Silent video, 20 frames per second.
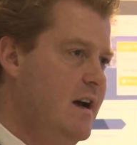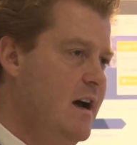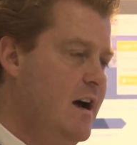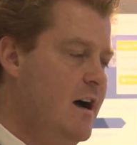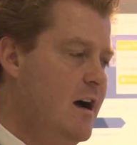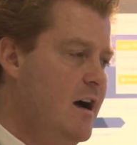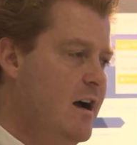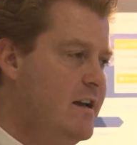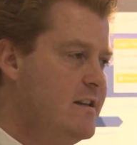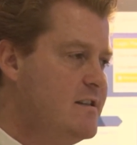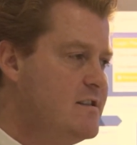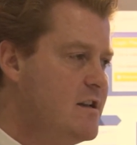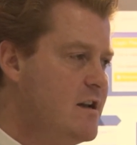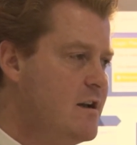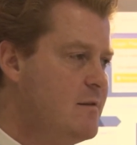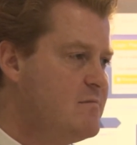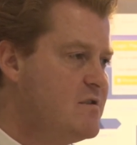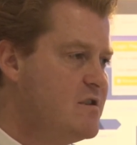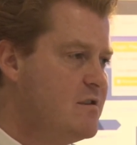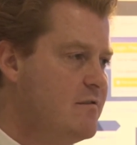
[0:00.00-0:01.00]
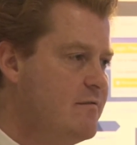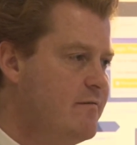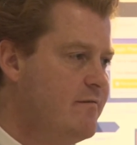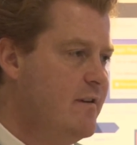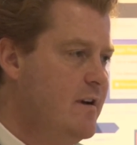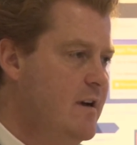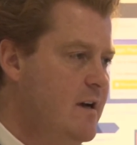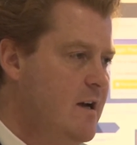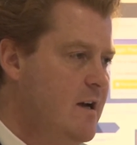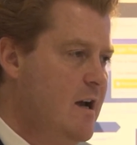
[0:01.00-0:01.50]
Uh, in terms
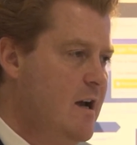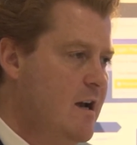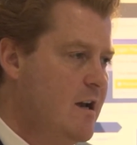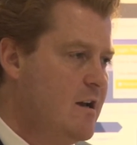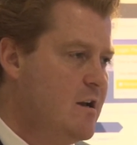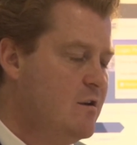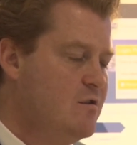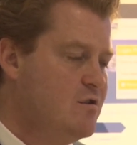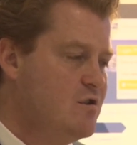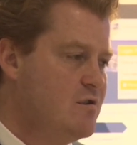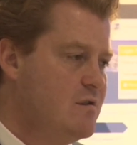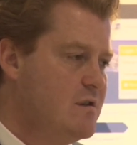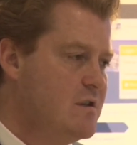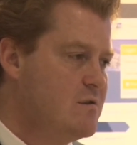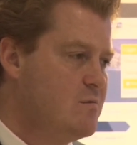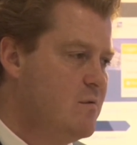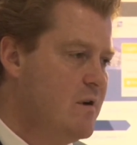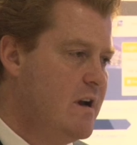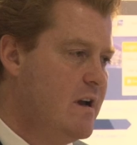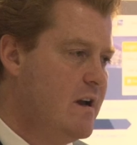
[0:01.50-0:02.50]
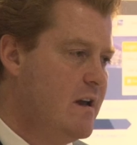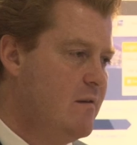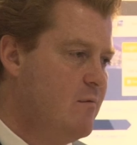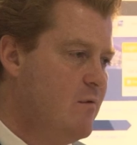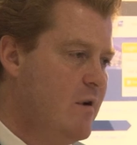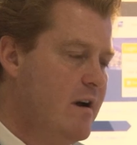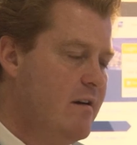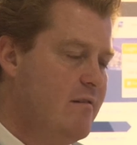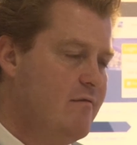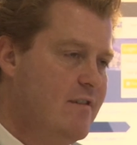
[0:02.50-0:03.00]
of countries where,
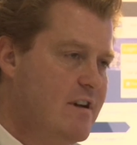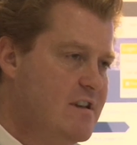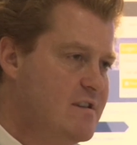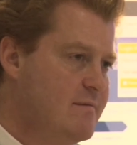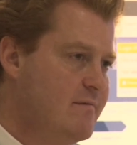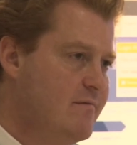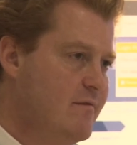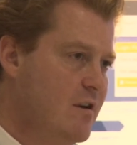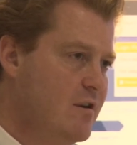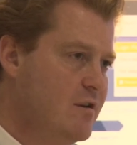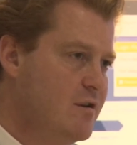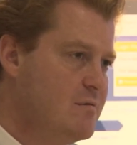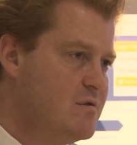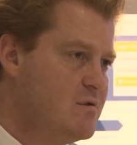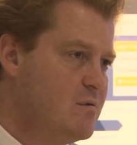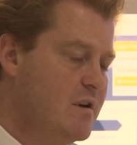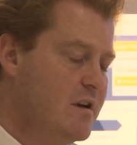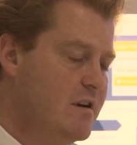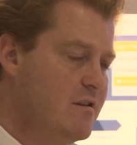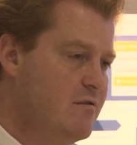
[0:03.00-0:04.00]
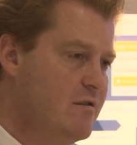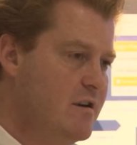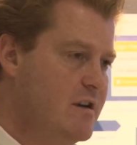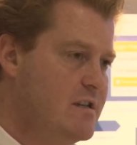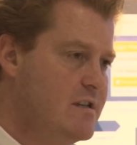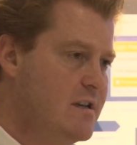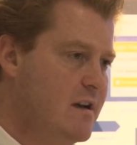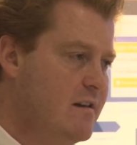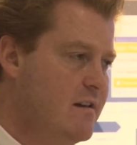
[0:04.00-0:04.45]
where investment volumes will increase.